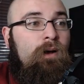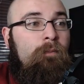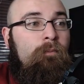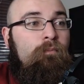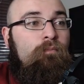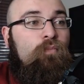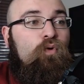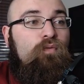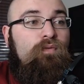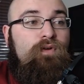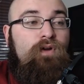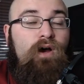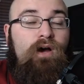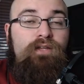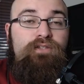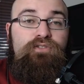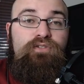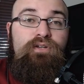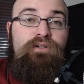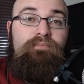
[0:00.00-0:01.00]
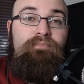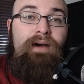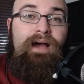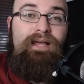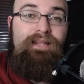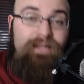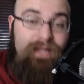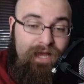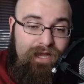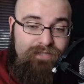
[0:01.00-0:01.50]
Moving on to
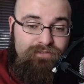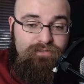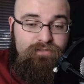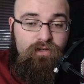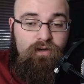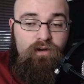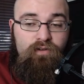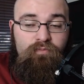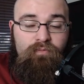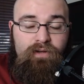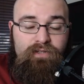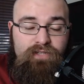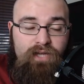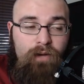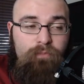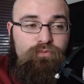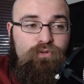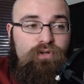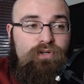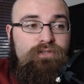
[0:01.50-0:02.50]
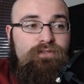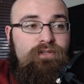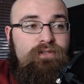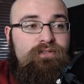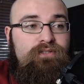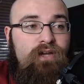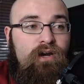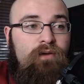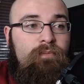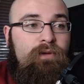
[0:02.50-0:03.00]
my last of my top
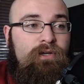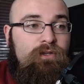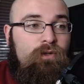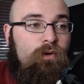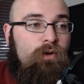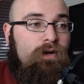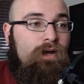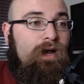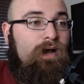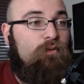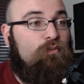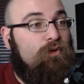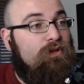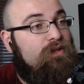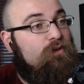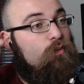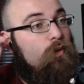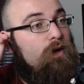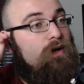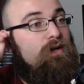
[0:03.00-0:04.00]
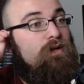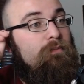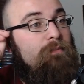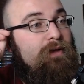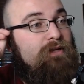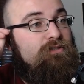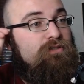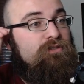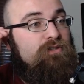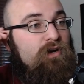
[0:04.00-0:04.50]
36, Terry McLaurin. I really wanted to
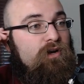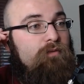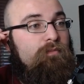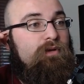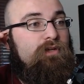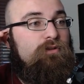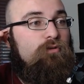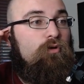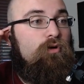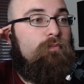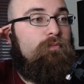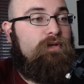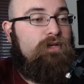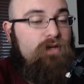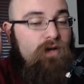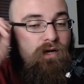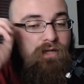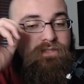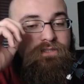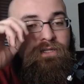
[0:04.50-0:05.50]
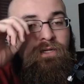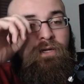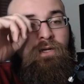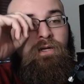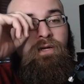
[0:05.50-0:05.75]
mention Terry McLaurin because